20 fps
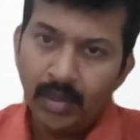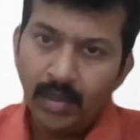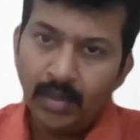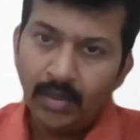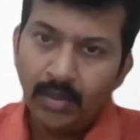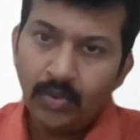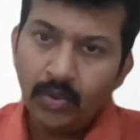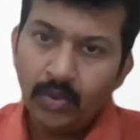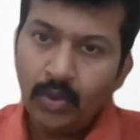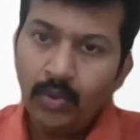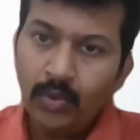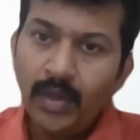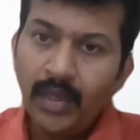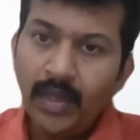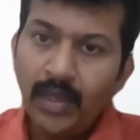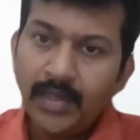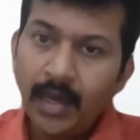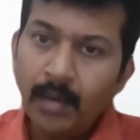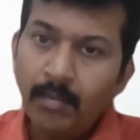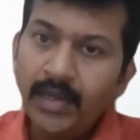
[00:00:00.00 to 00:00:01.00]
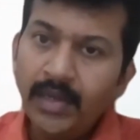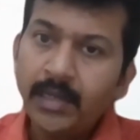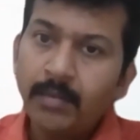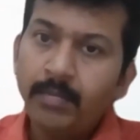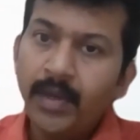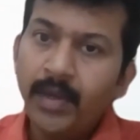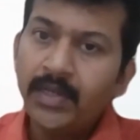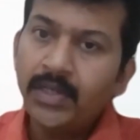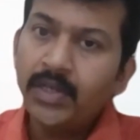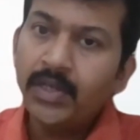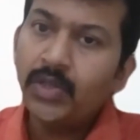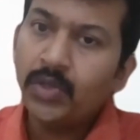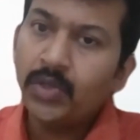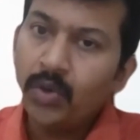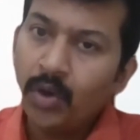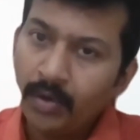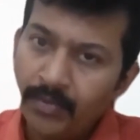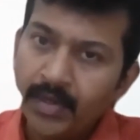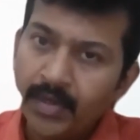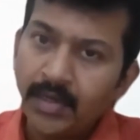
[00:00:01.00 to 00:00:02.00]
So you establish a patient's
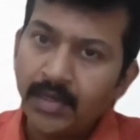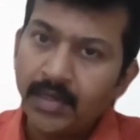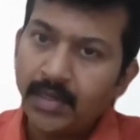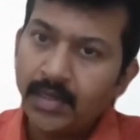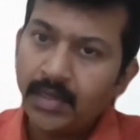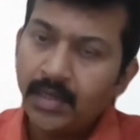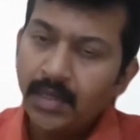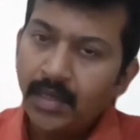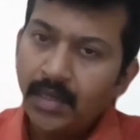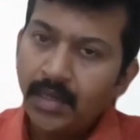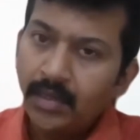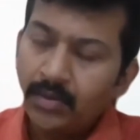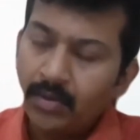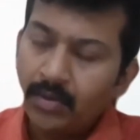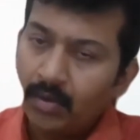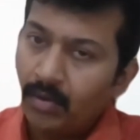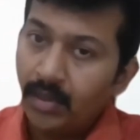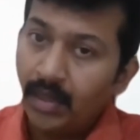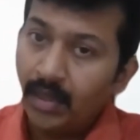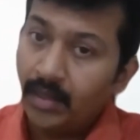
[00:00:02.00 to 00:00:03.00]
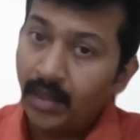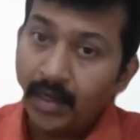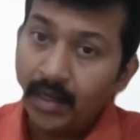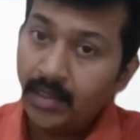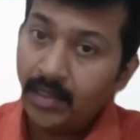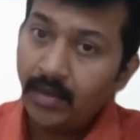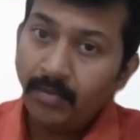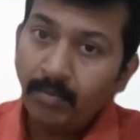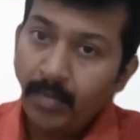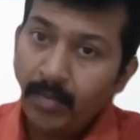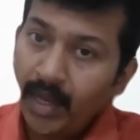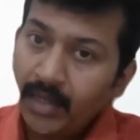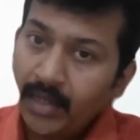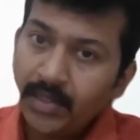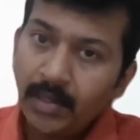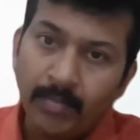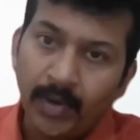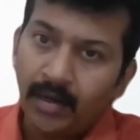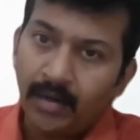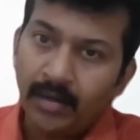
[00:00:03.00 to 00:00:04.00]
confidence. So that is a
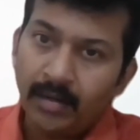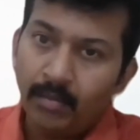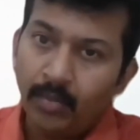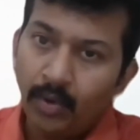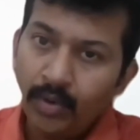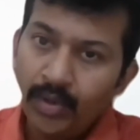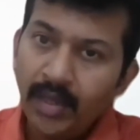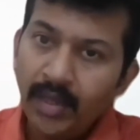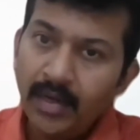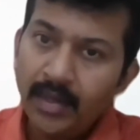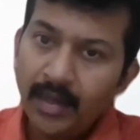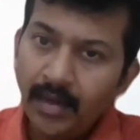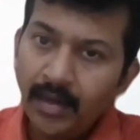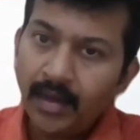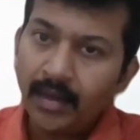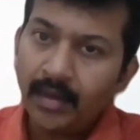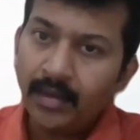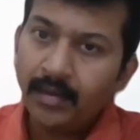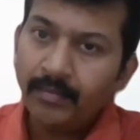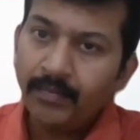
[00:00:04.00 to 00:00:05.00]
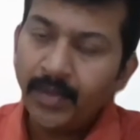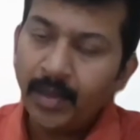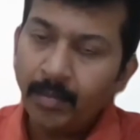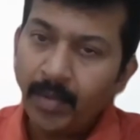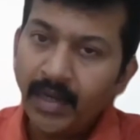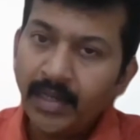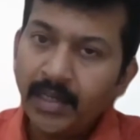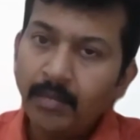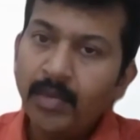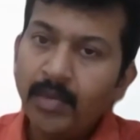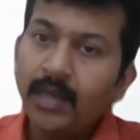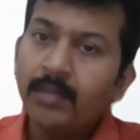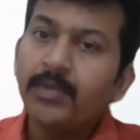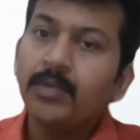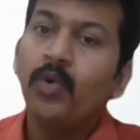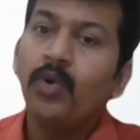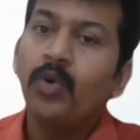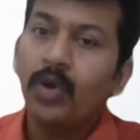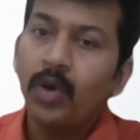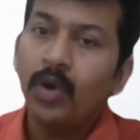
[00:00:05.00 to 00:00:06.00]
major part. More than hearing, the patient becomes
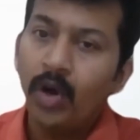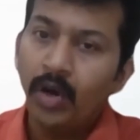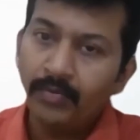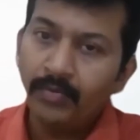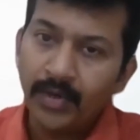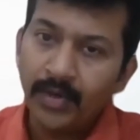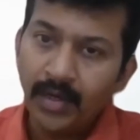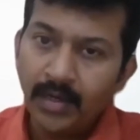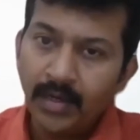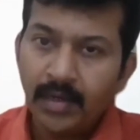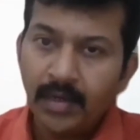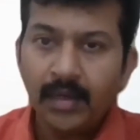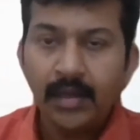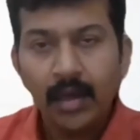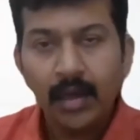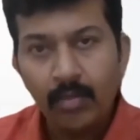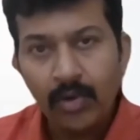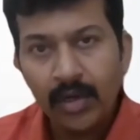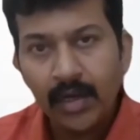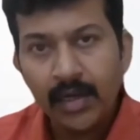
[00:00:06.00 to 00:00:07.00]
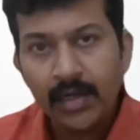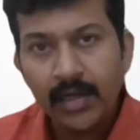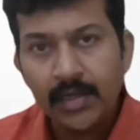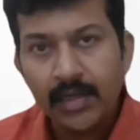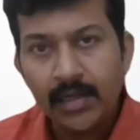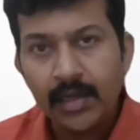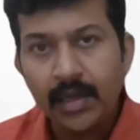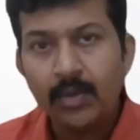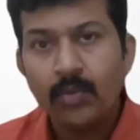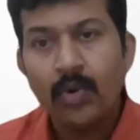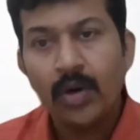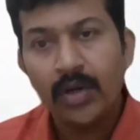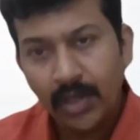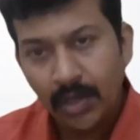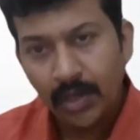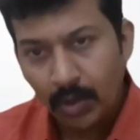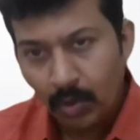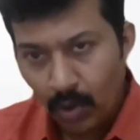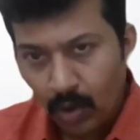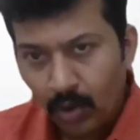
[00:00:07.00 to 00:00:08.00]
more confident in communication, in work
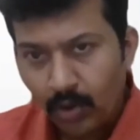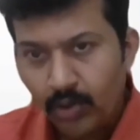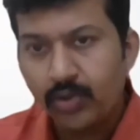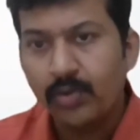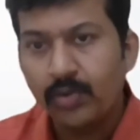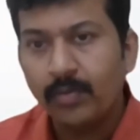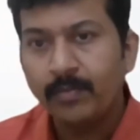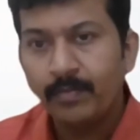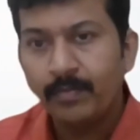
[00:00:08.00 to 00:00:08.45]
schedule also.